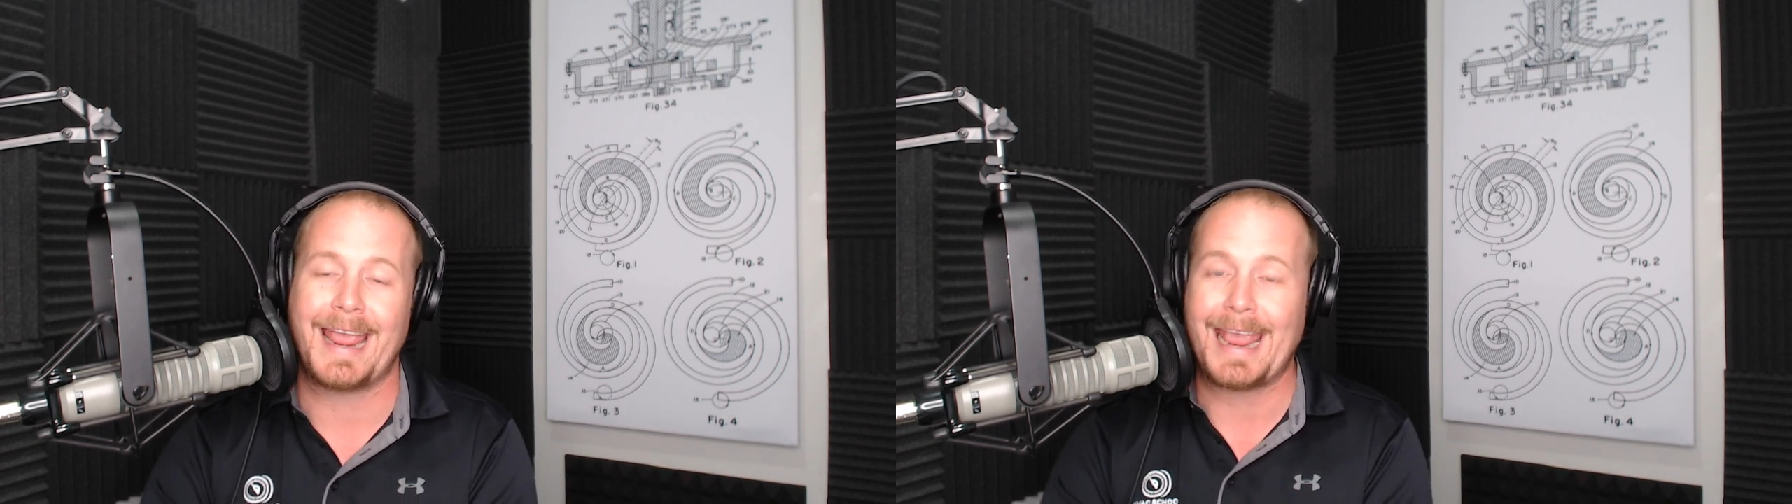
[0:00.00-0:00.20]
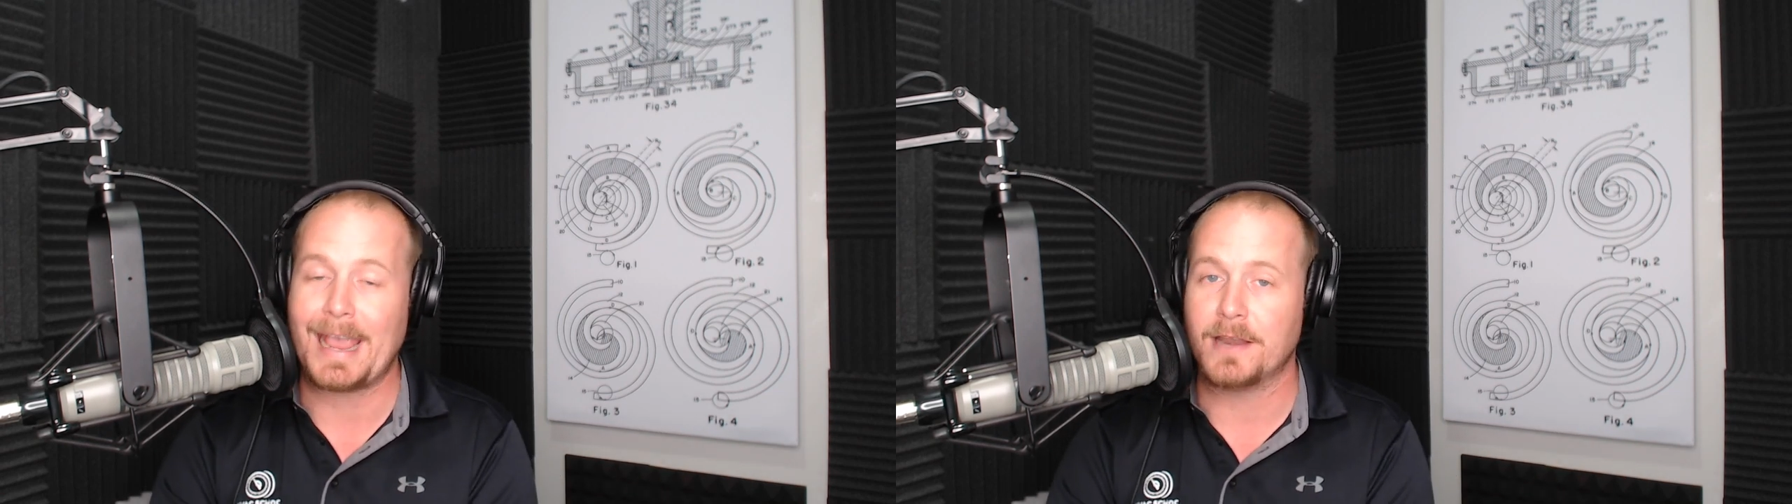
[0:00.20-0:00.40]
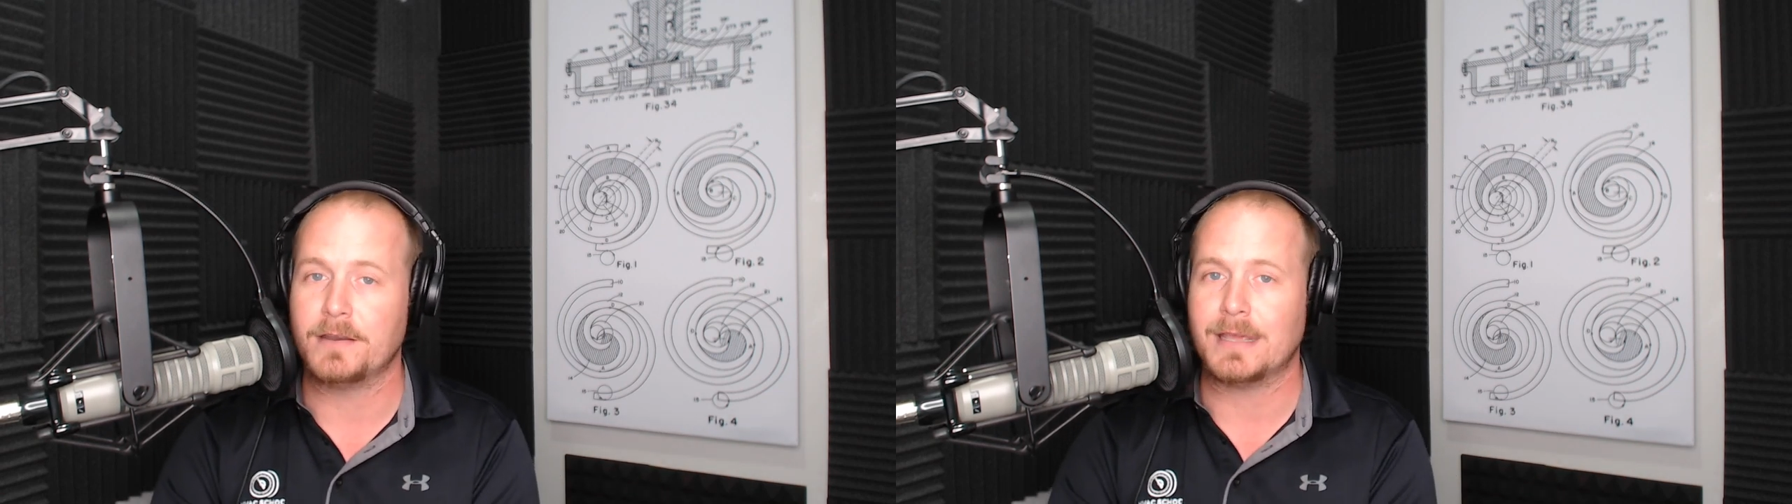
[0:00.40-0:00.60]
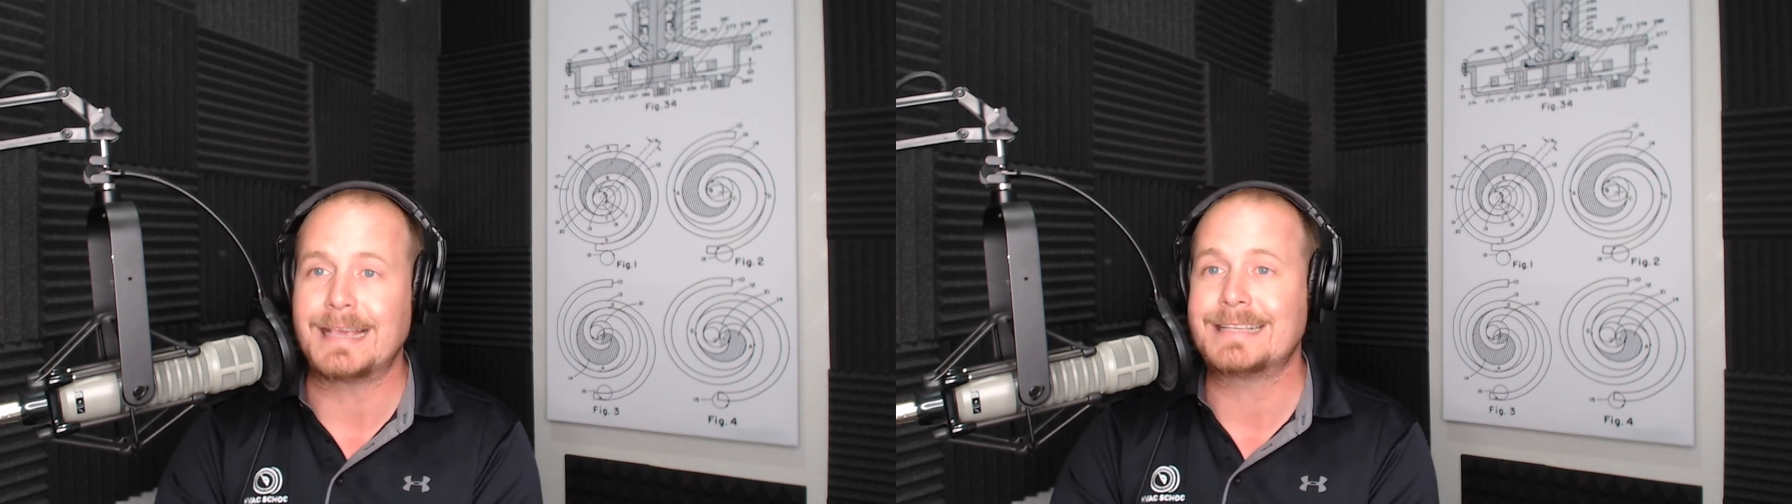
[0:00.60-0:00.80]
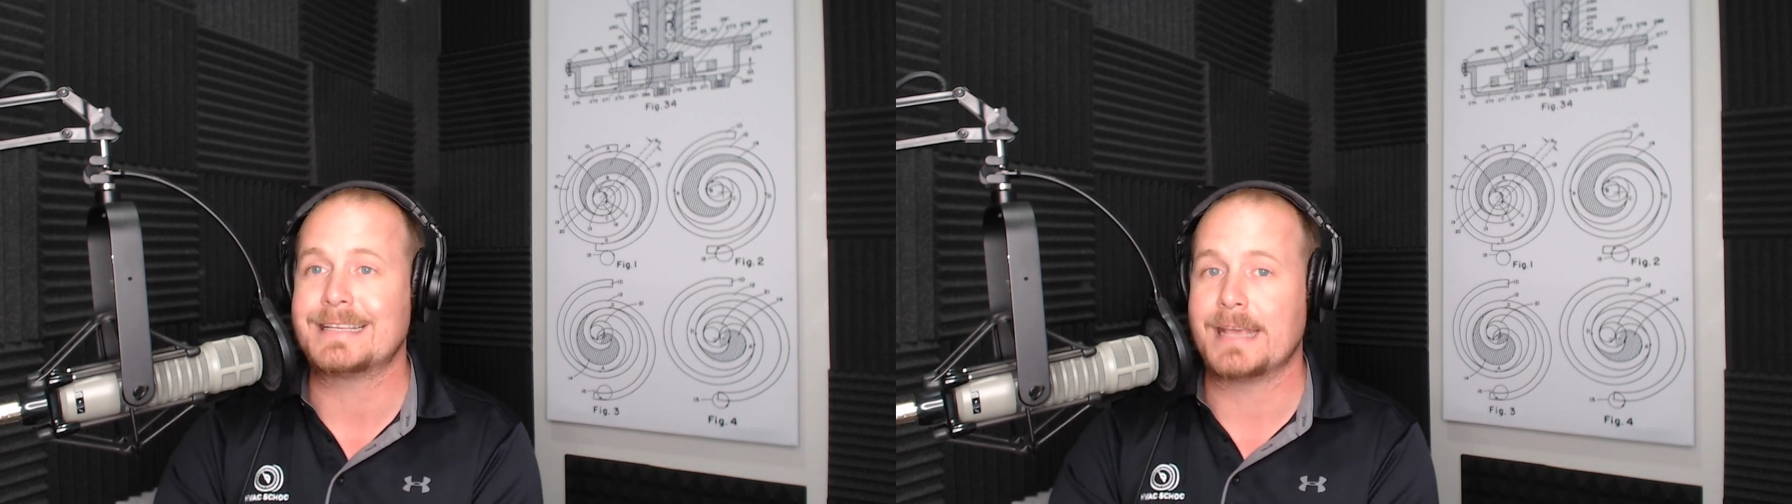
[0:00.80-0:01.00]
and
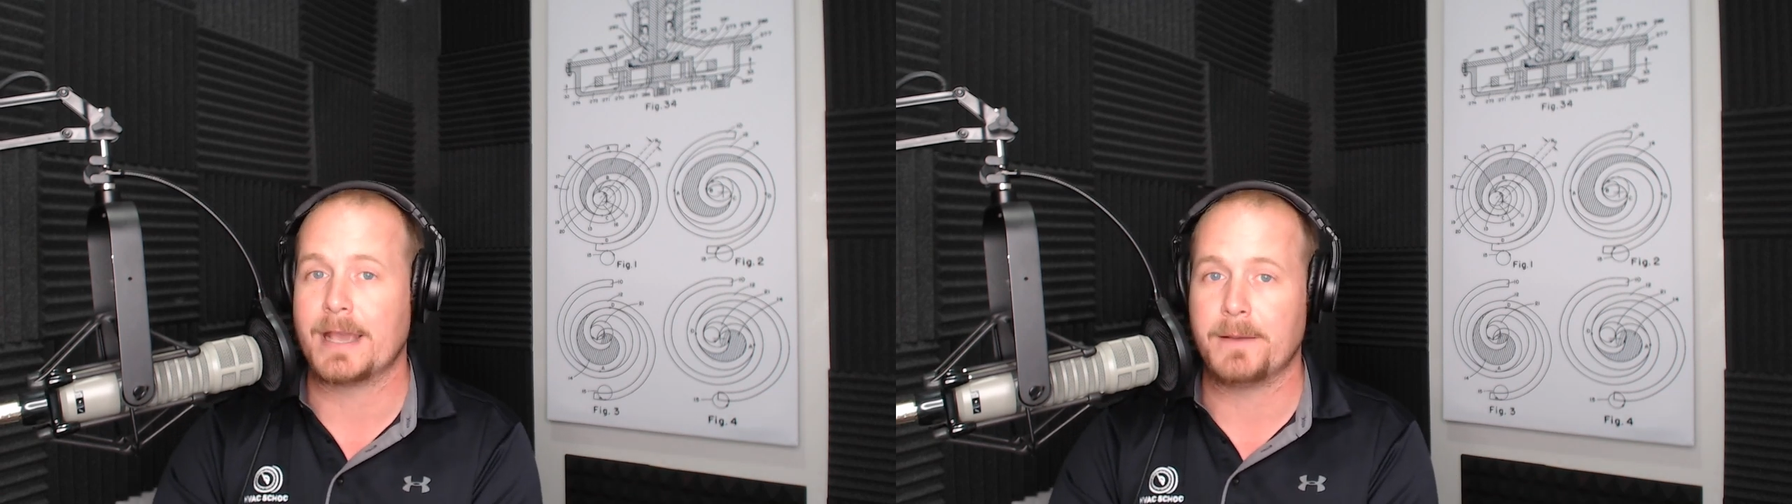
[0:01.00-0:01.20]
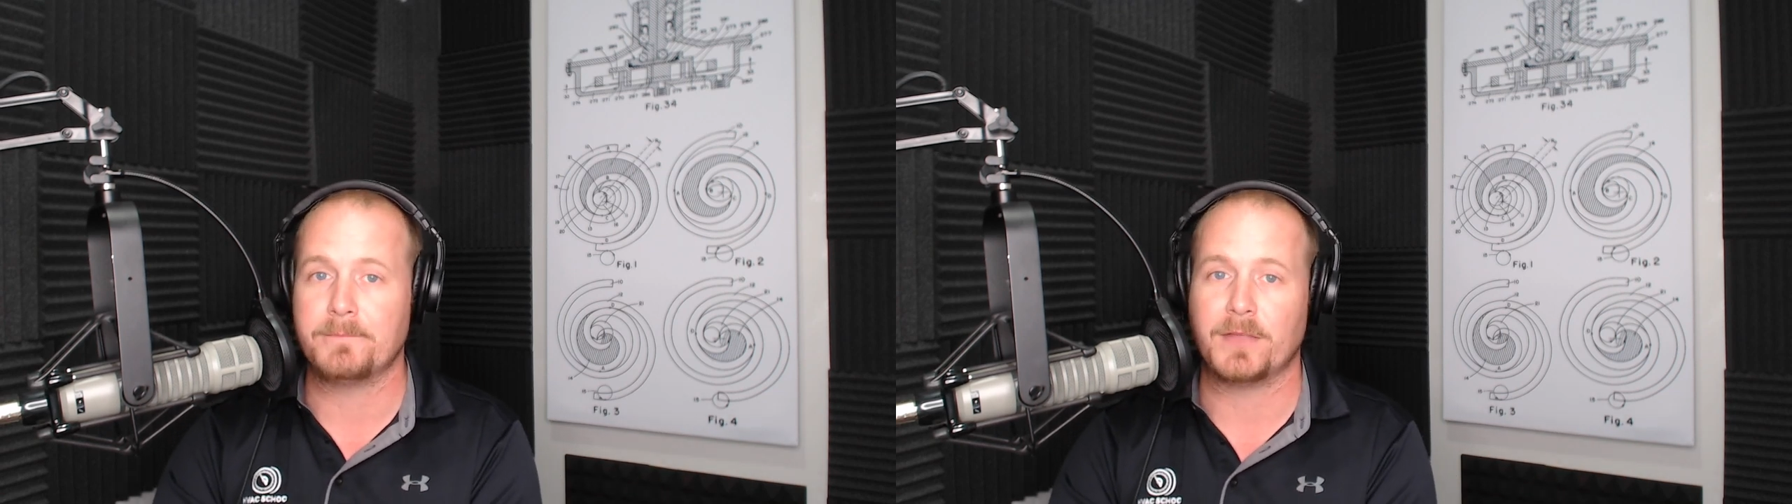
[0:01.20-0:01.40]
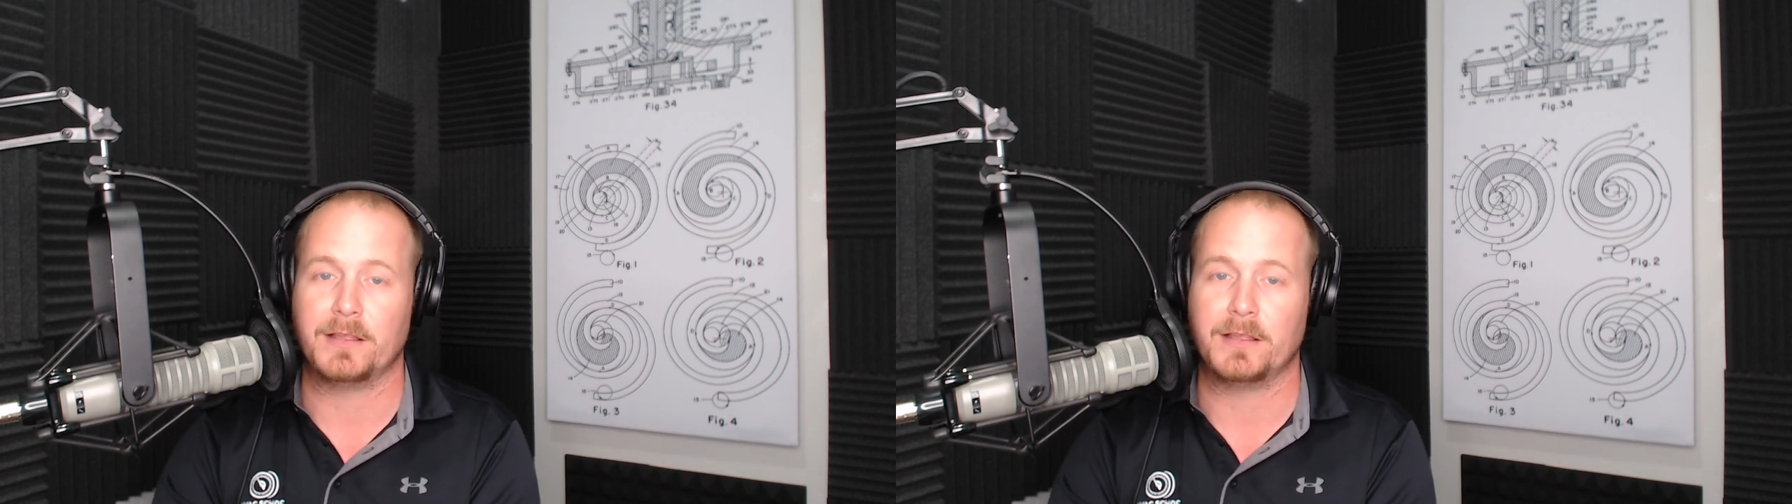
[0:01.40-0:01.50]
ECM,